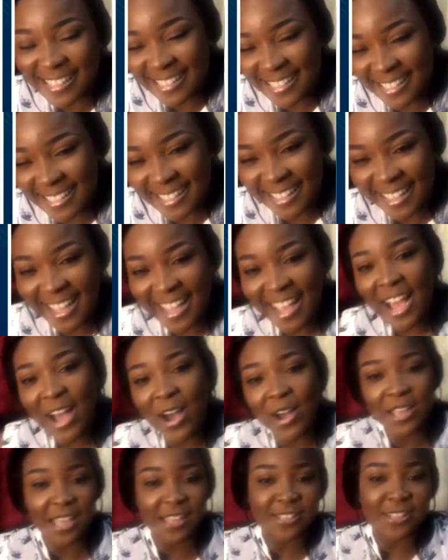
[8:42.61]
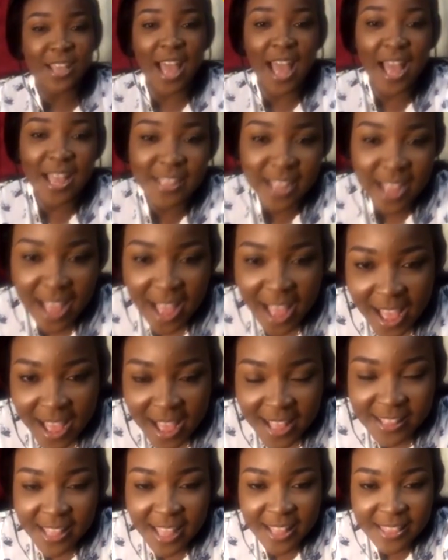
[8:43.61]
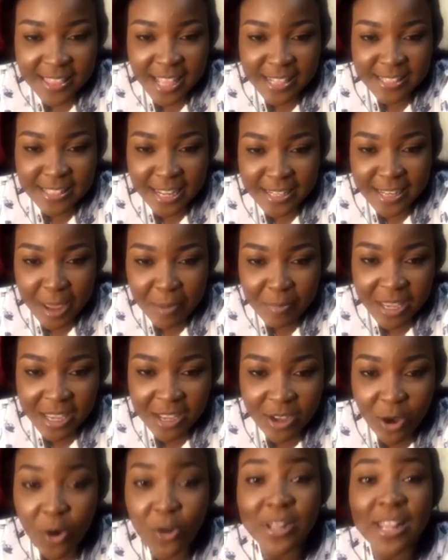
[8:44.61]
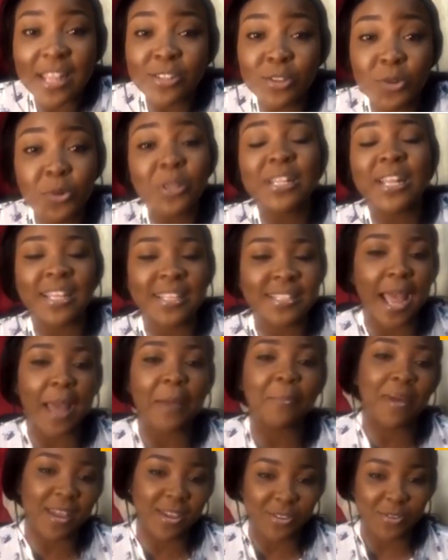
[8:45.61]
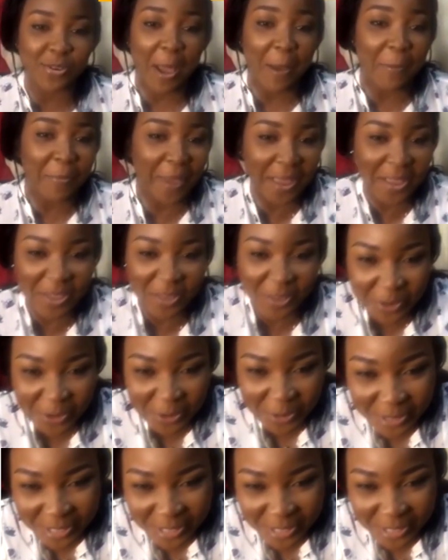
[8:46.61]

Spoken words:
After the premiere. I hear. Because you know the kind of colors. I know the kind of colors you like, so.